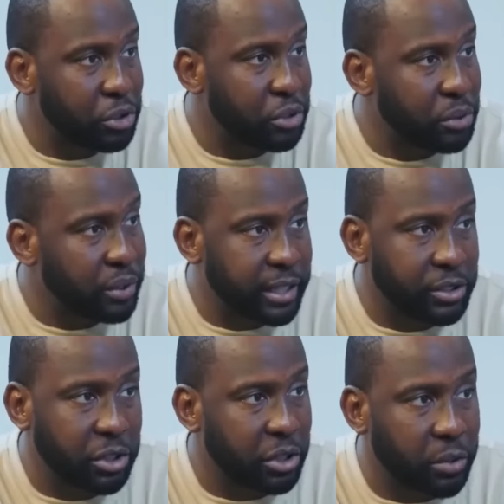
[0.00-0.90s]
you to do
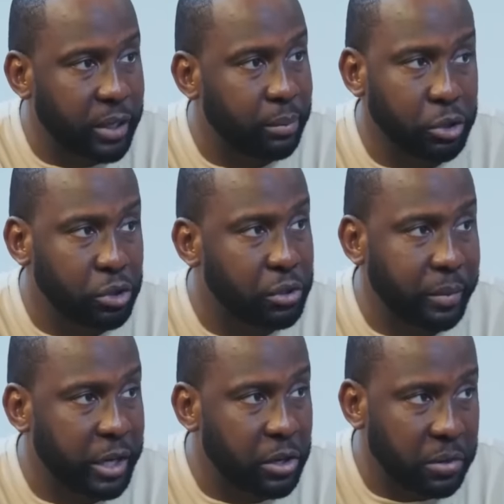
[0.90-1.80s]
things on your own. I push you to
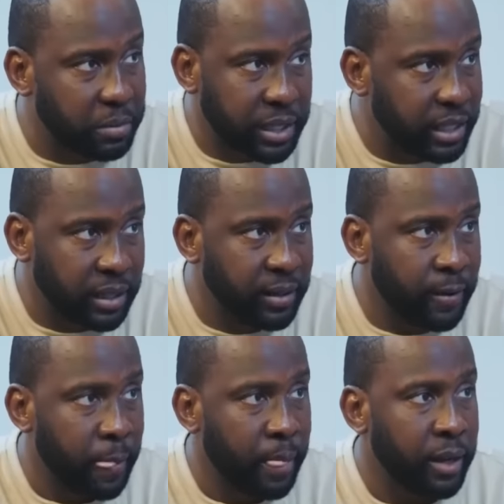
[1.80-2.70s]
make your own money.
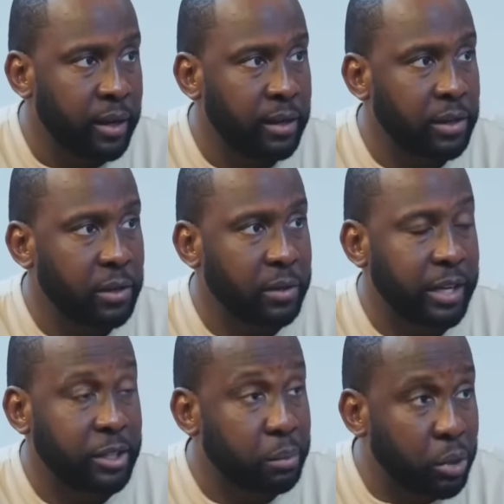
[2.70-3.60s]
You know,
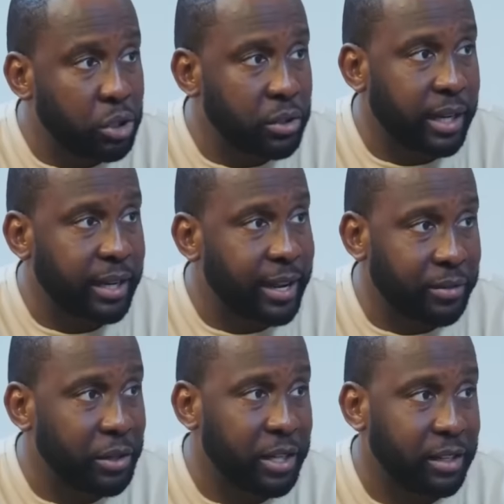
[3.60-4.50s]
I support you like
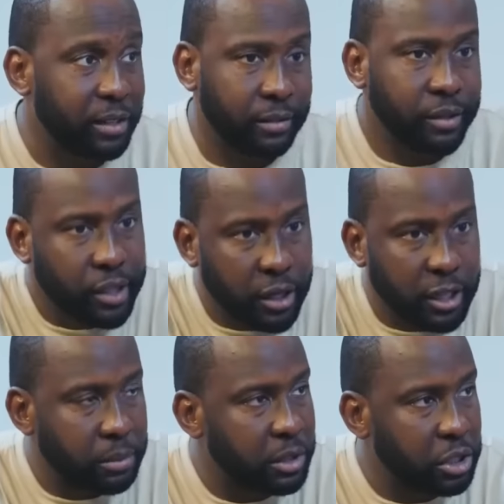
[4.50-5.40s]
every other good
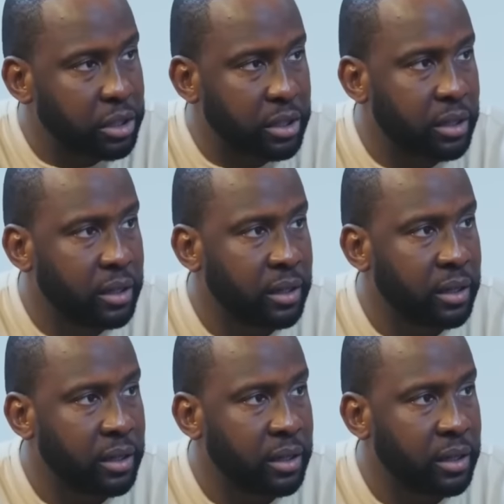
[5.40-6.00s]
husband should,